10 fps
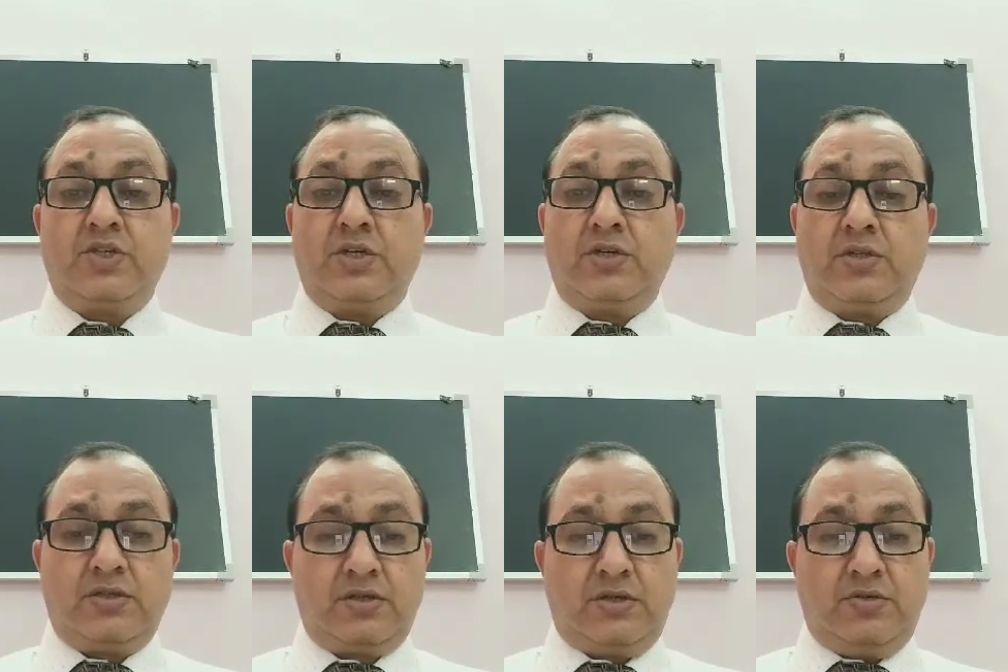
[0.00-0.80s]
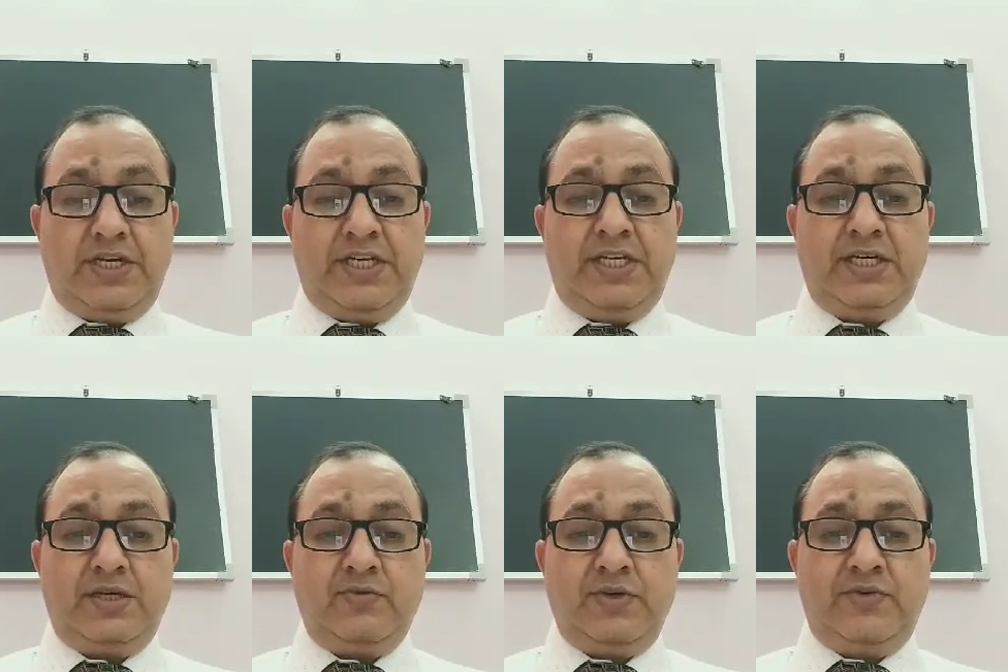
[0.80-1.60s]
So today
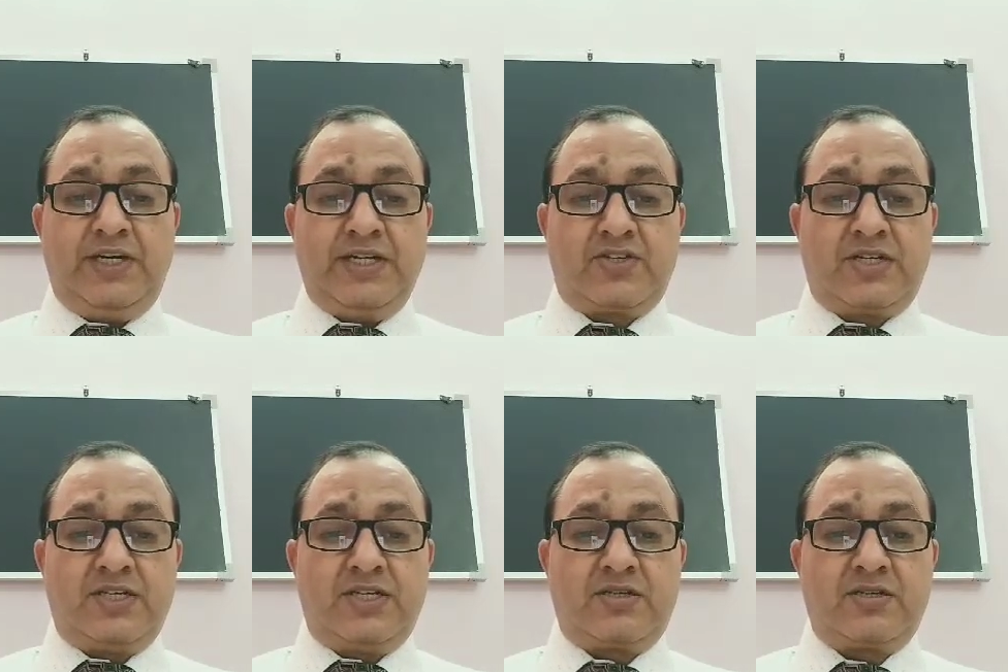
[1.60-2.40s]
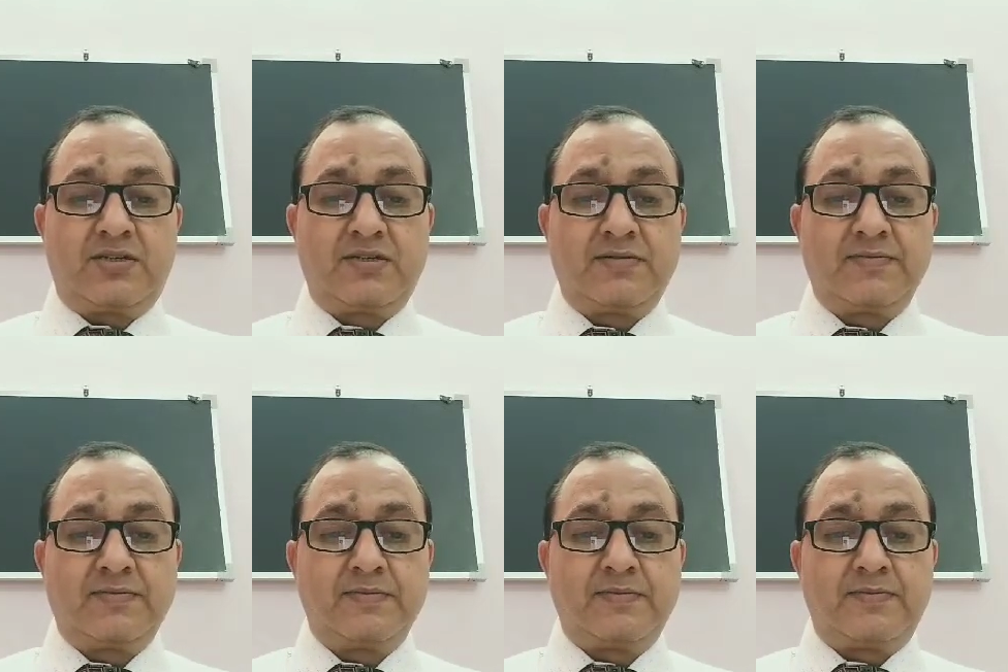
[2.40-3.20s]
we will discuss
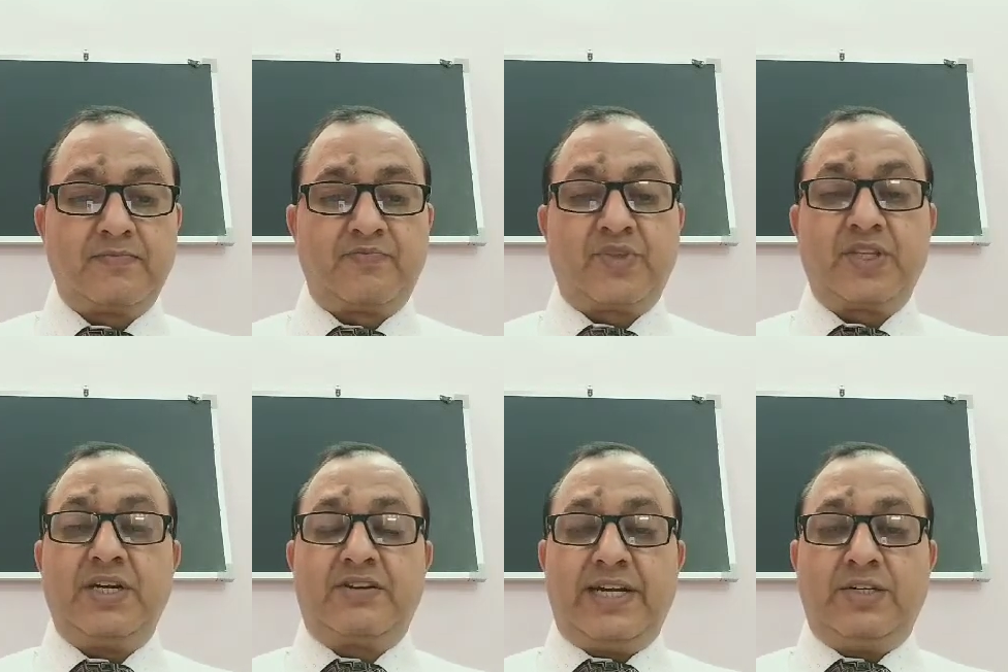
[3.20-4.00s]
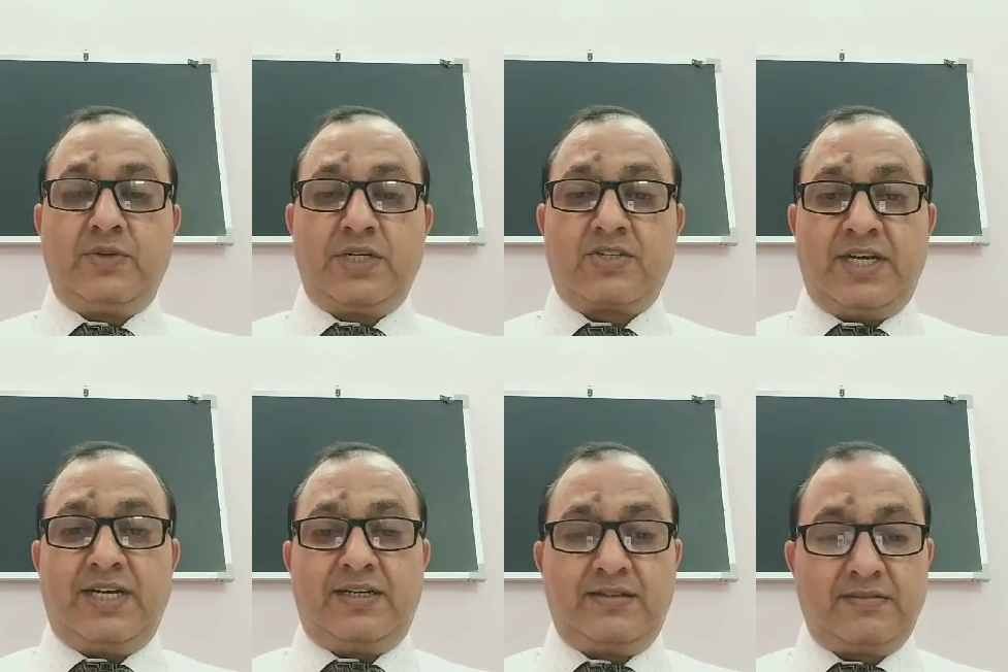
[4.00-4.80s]
and try to
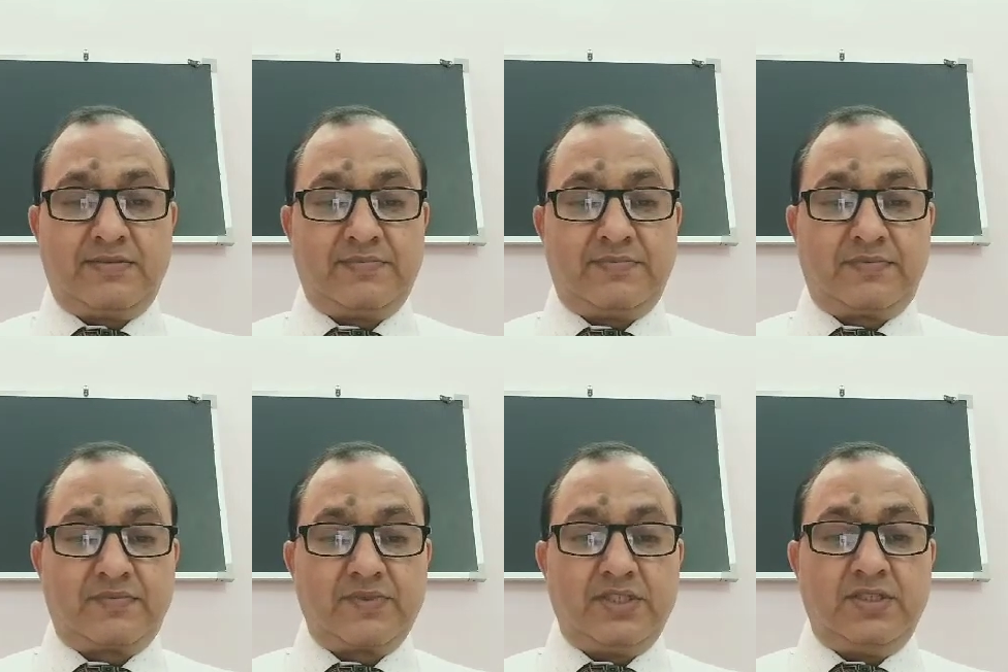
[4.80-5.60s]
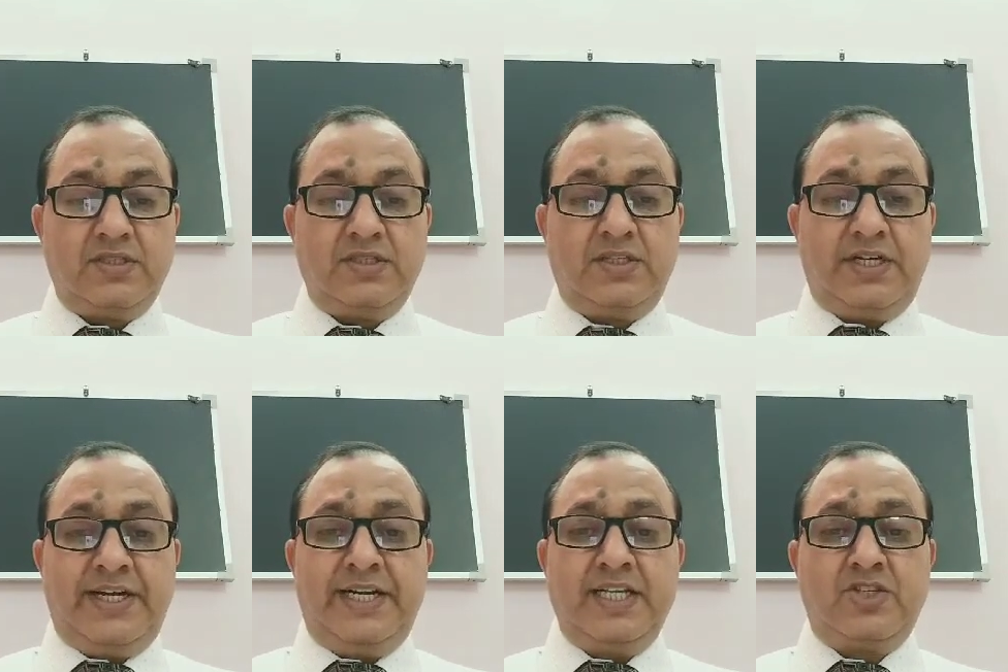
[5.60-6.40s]
understand the
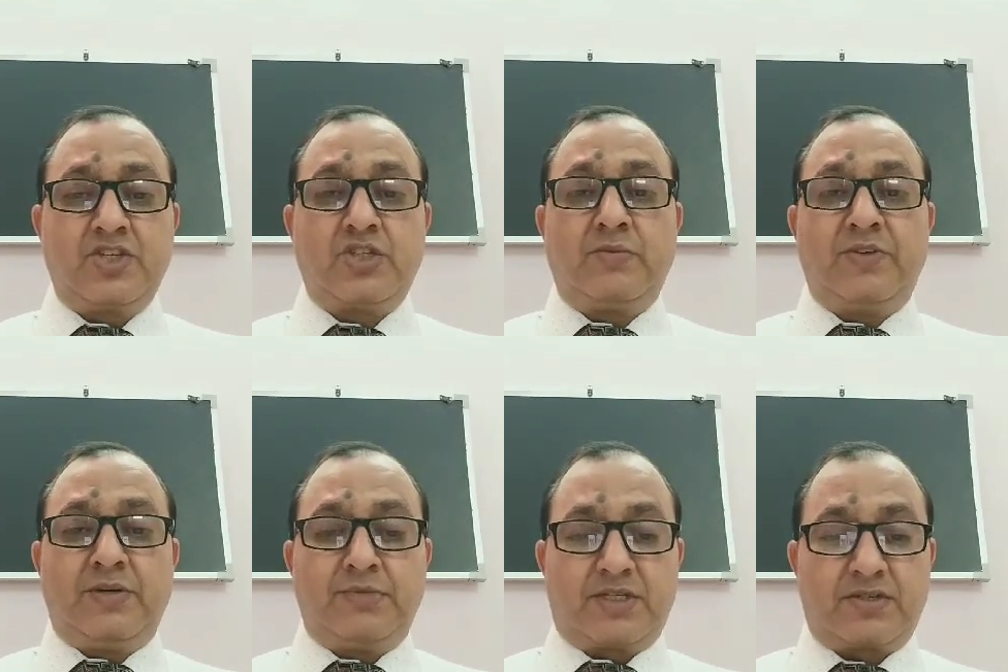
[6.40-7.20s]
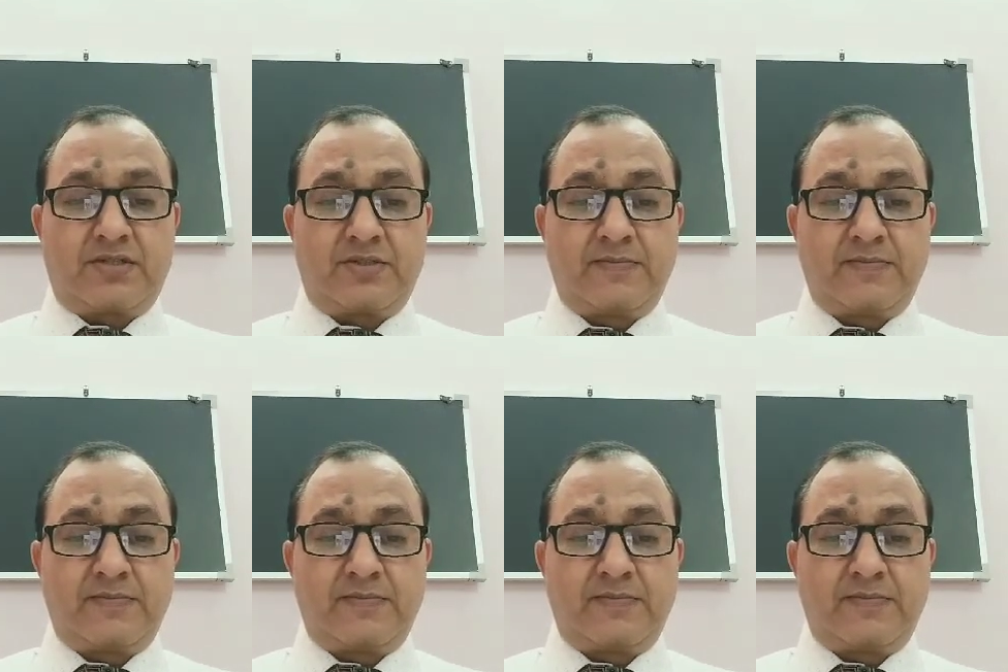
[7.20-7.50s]
Indian system of numbers.